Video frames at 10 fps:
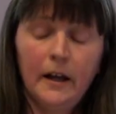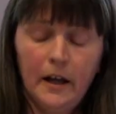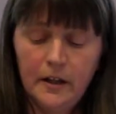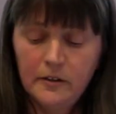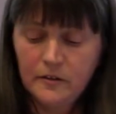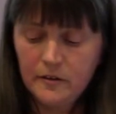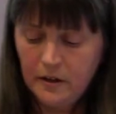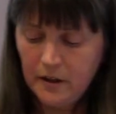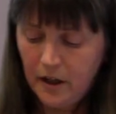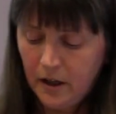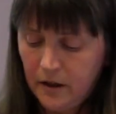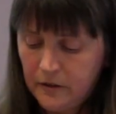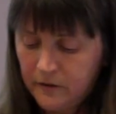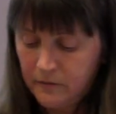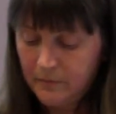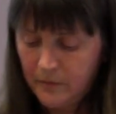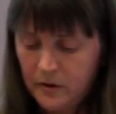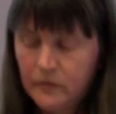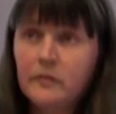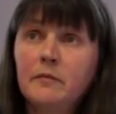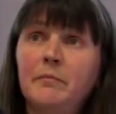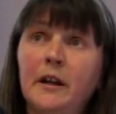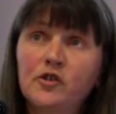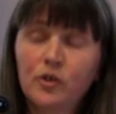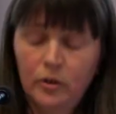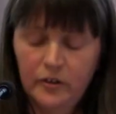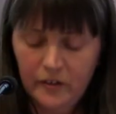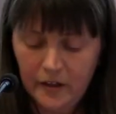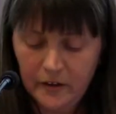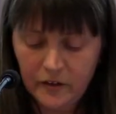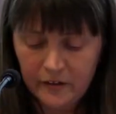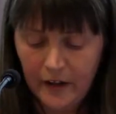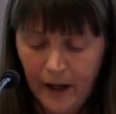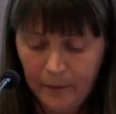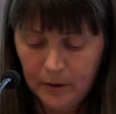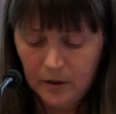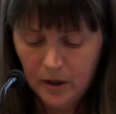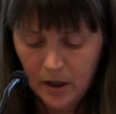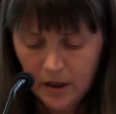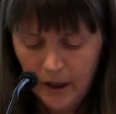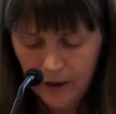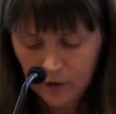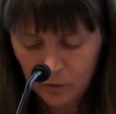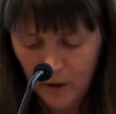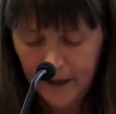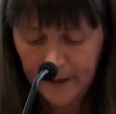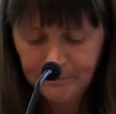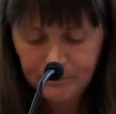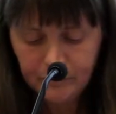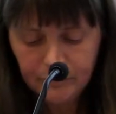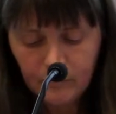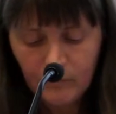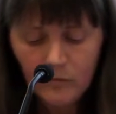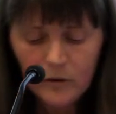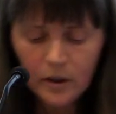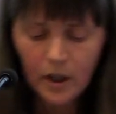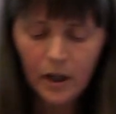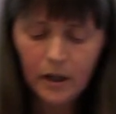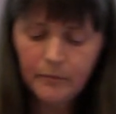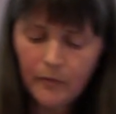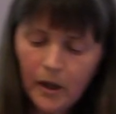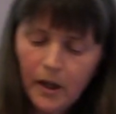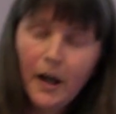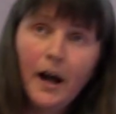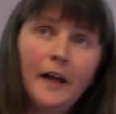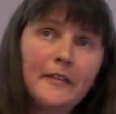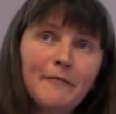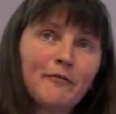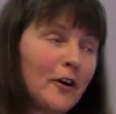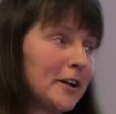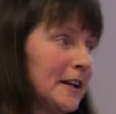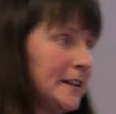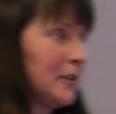and made sure doesn't happen elsewhere. And then finally,